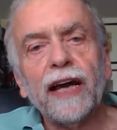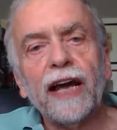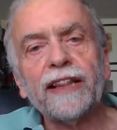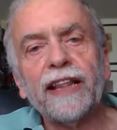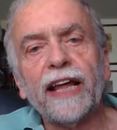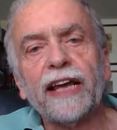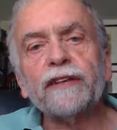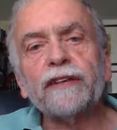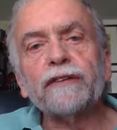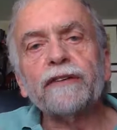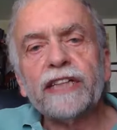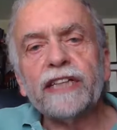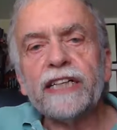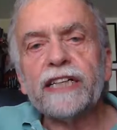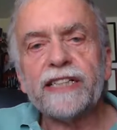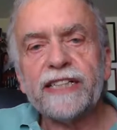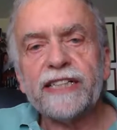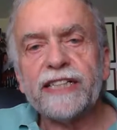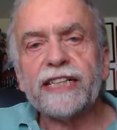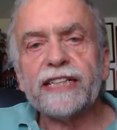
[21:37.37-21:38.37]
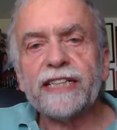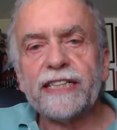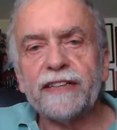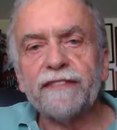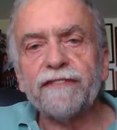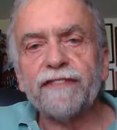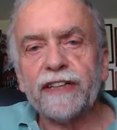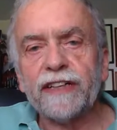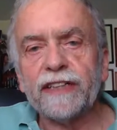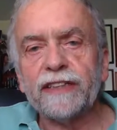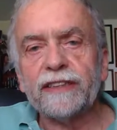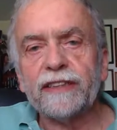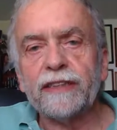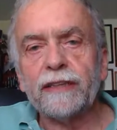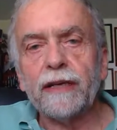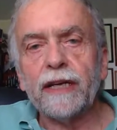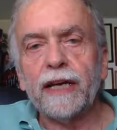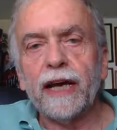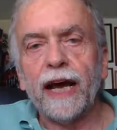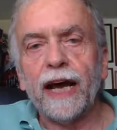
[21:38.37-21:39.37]
and then you hear 6
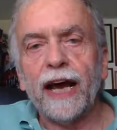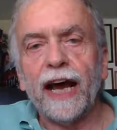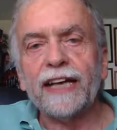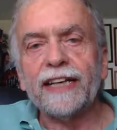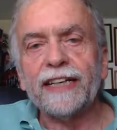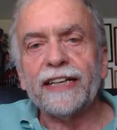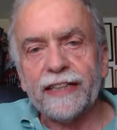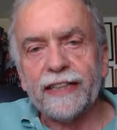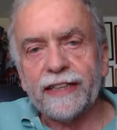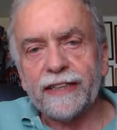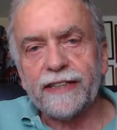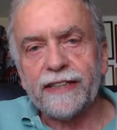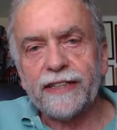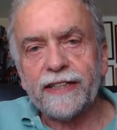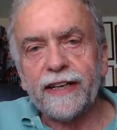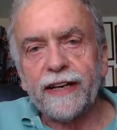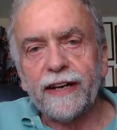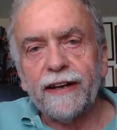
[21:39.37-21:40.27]
different ideas.